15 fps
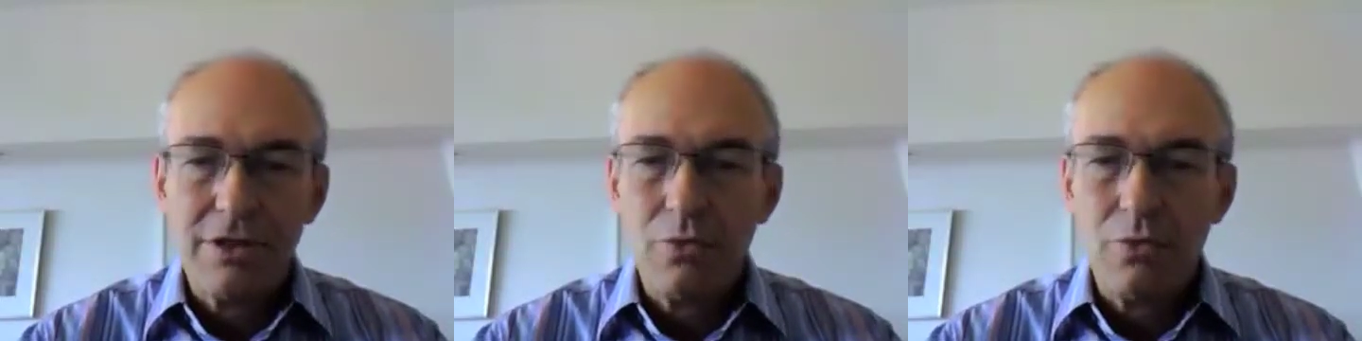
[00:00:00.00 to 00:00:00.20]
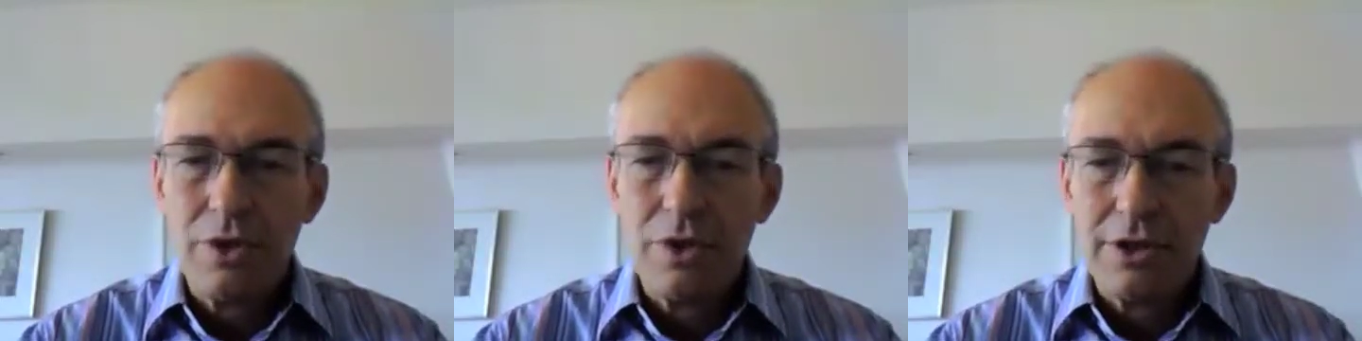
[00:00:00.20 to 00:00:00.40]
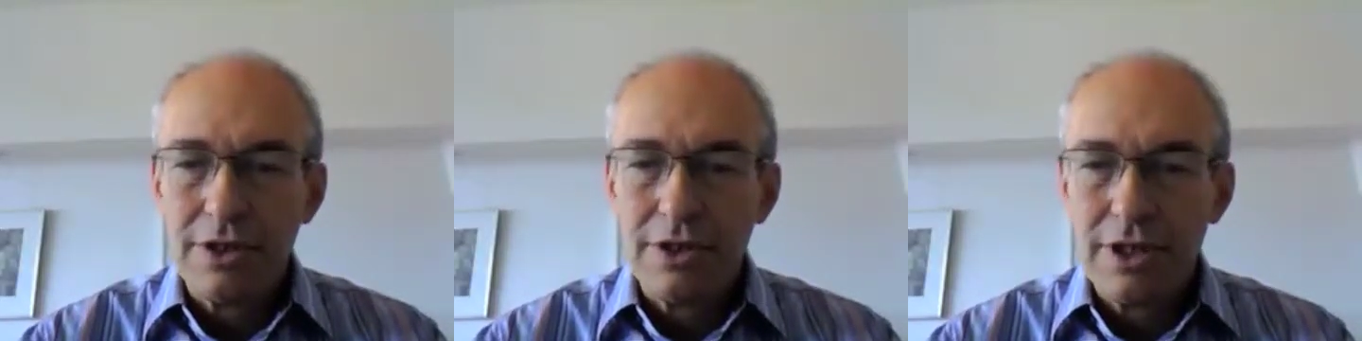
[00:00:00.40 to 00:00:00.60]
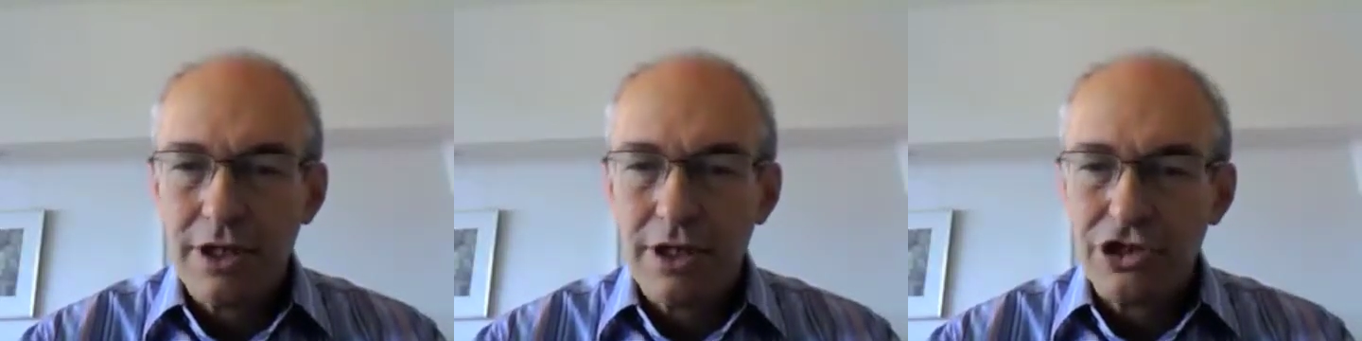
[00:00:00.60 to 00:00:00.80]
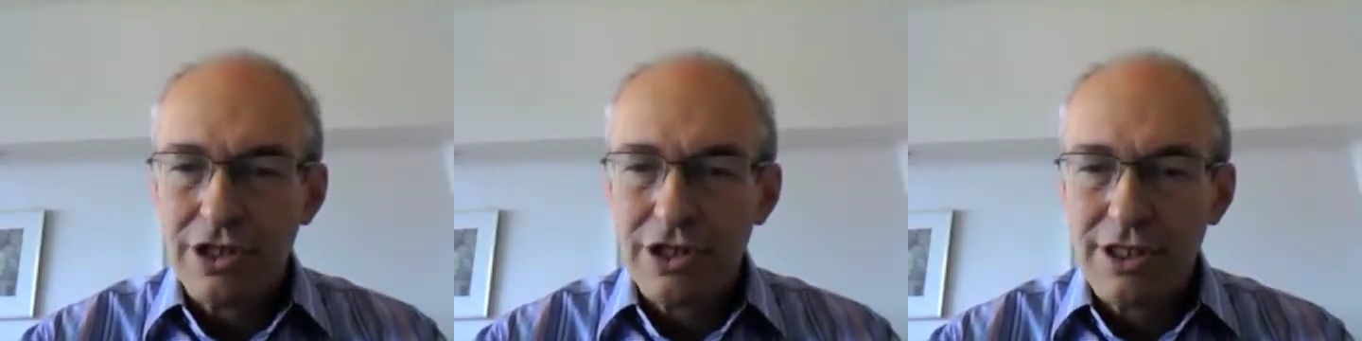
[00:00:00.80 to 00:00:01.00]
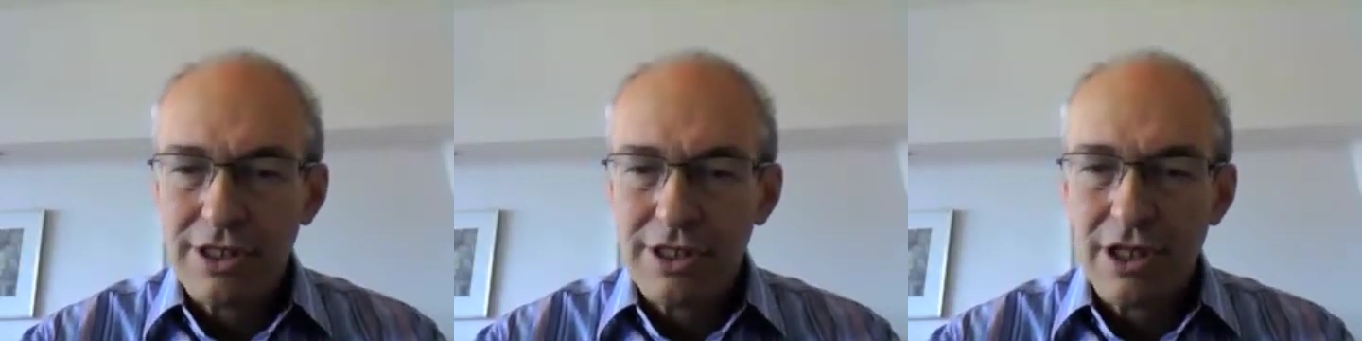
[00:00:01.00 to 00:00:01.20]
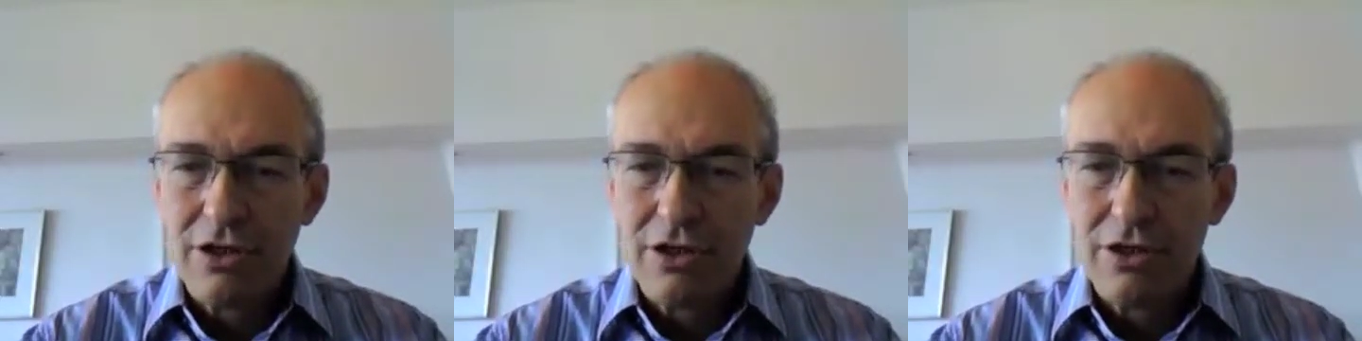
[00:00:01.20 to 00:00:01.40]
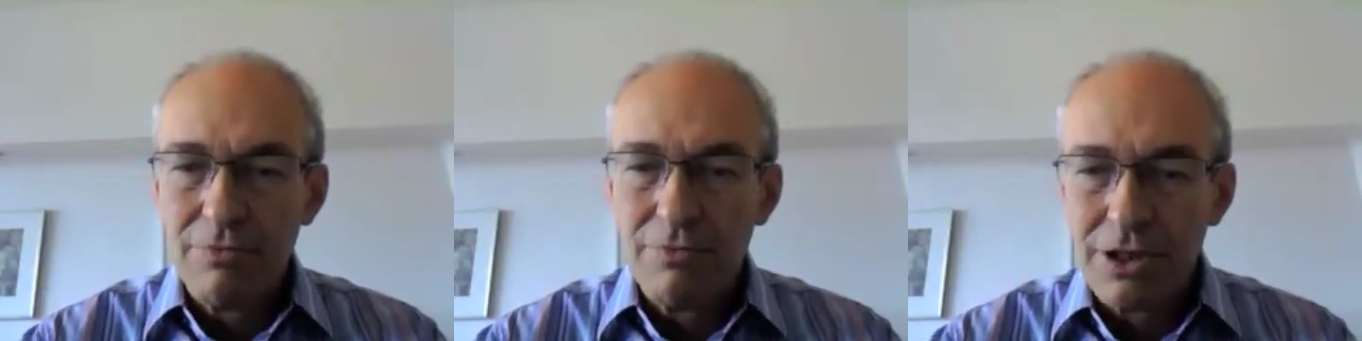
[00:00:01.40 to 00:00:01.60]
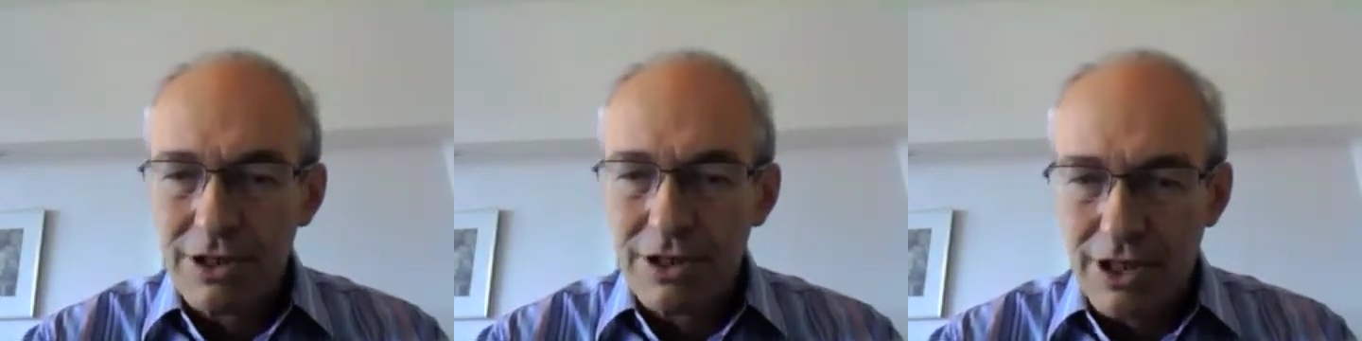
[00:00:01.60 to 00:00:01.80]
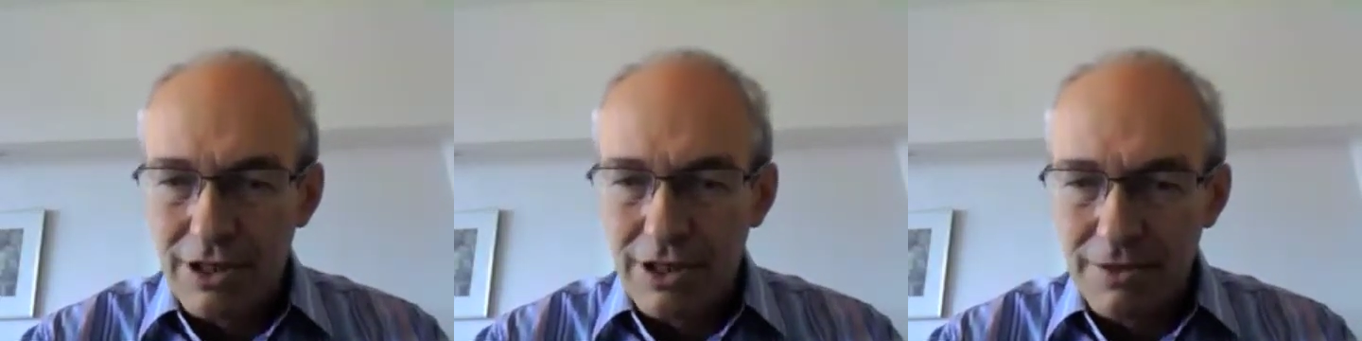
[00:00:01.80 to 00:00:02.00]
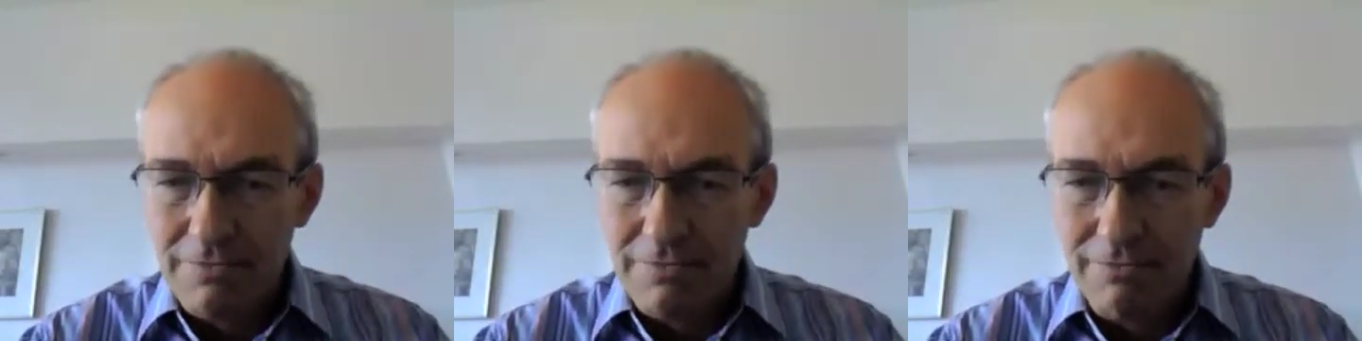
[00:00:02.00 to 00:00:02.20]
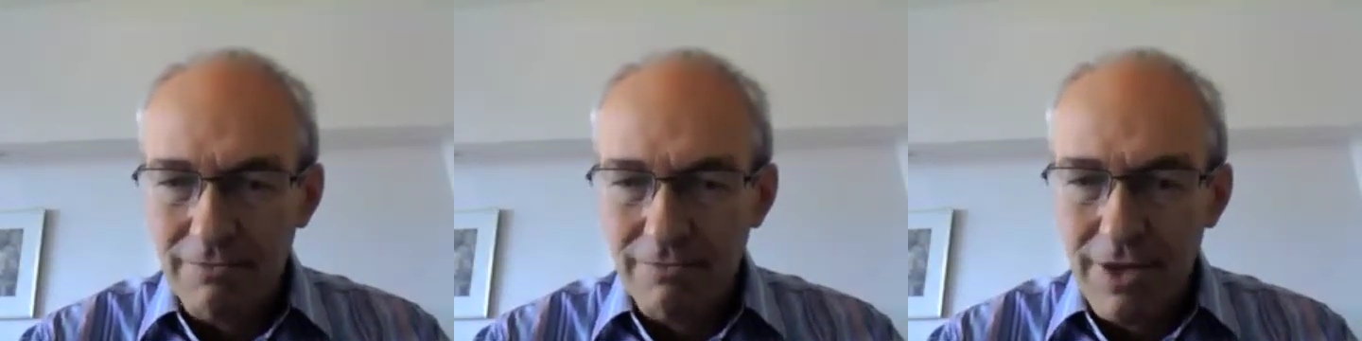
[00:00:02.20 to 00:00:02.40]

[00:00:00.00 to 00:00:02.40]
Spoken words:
is the world's largest single market.